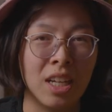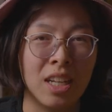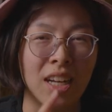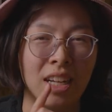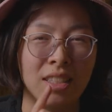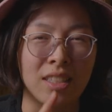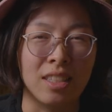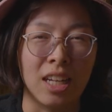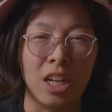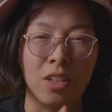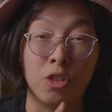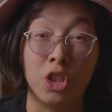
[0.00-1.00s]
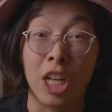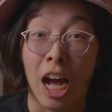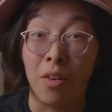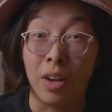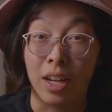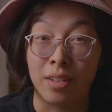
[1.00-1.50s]
it instead of
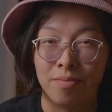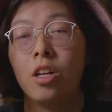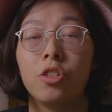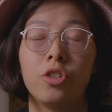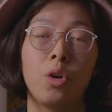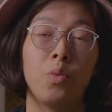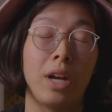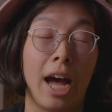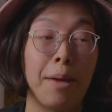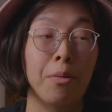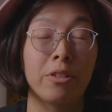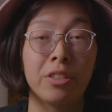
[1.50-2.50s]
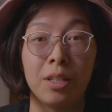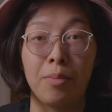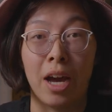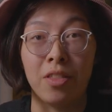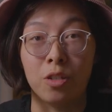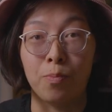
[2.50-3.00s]
shouting. So would I personally
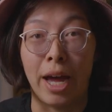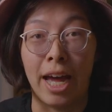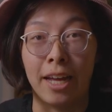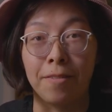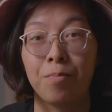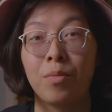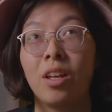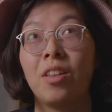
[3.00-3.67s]
buy this bag?